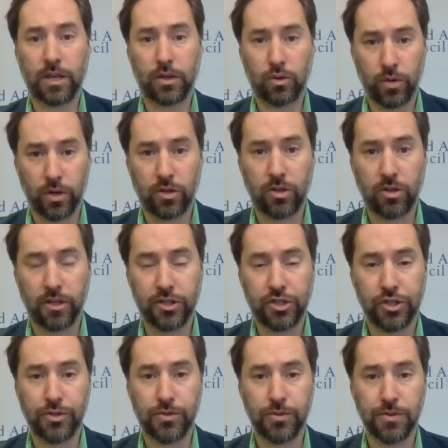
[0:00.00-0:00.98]
critical
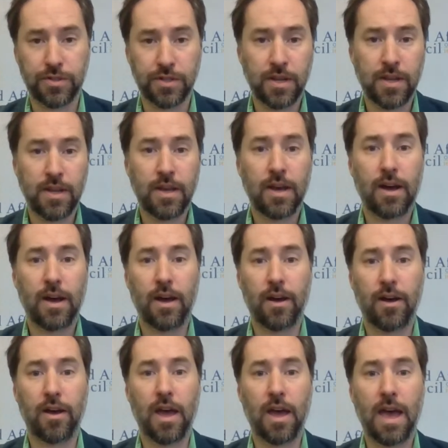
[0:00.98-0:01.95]
issues
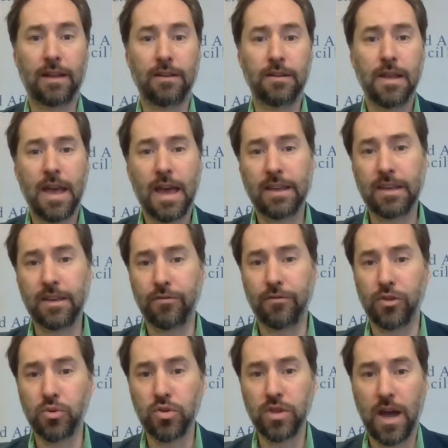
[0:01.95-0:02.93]
and give
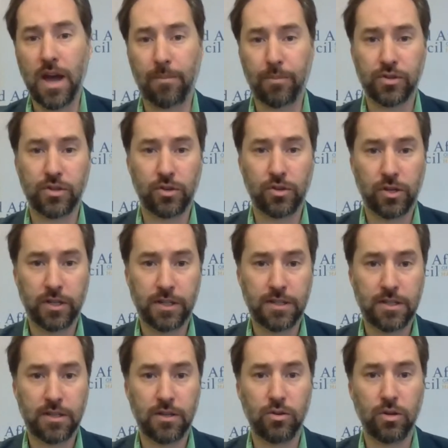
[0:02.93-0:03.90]
you the opportunity
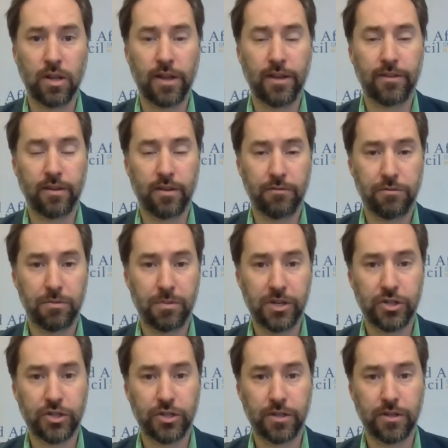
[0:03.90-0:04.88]
to utilize the
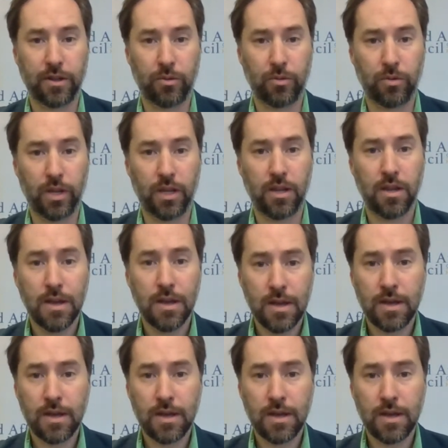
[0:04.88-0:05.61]
information that we